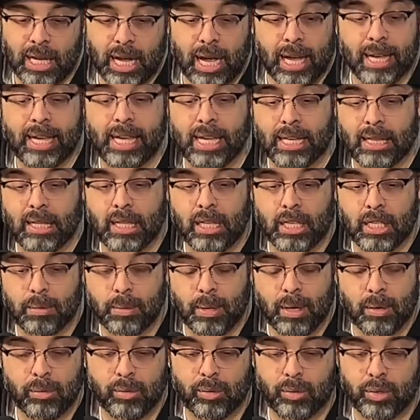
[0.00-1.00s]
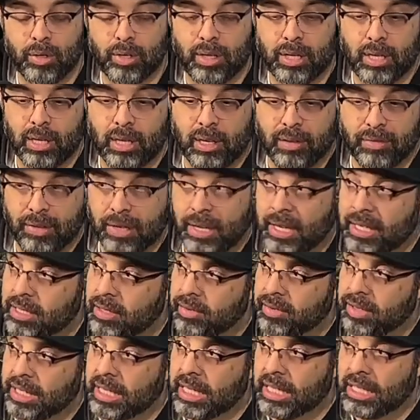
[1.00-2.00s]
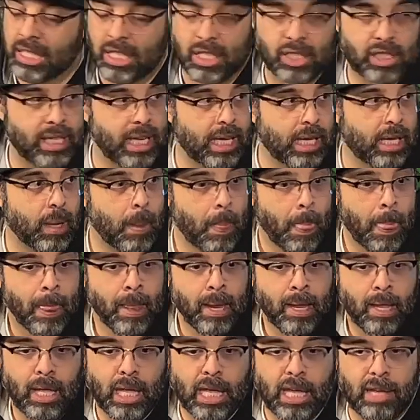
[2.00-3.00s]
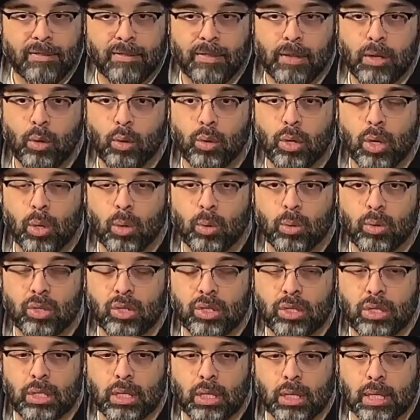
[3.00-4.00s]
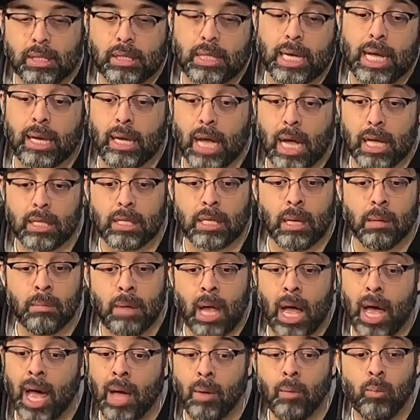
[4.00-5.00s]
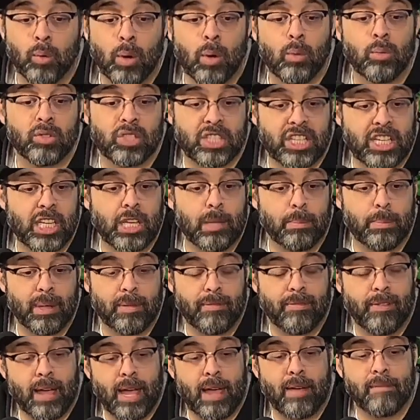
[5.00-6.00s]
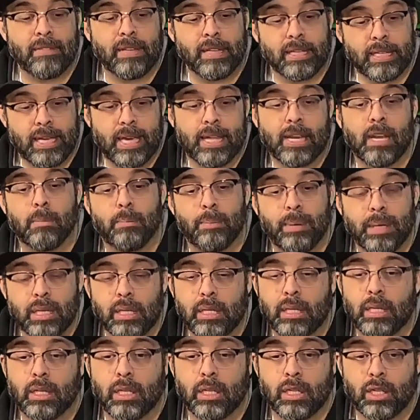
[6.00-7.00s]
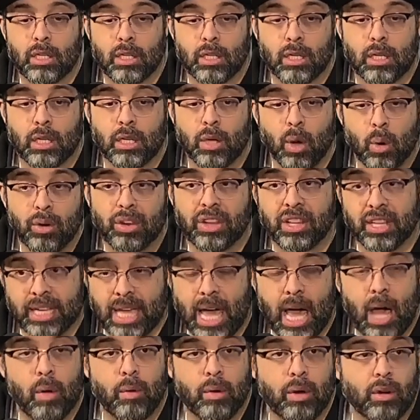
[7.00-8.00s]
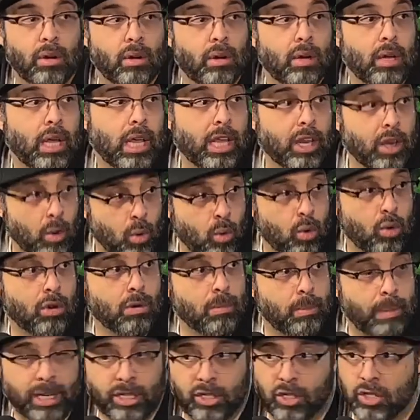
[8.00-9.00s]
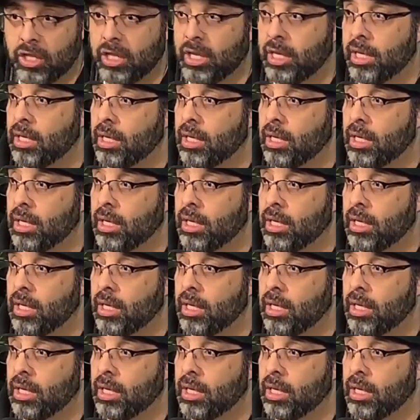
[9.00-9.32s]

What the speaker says: I get this. I was wondering if you guys ever get this. Like, if you don't, because like I won't tip if I have to get up and go to the counter and order my shit.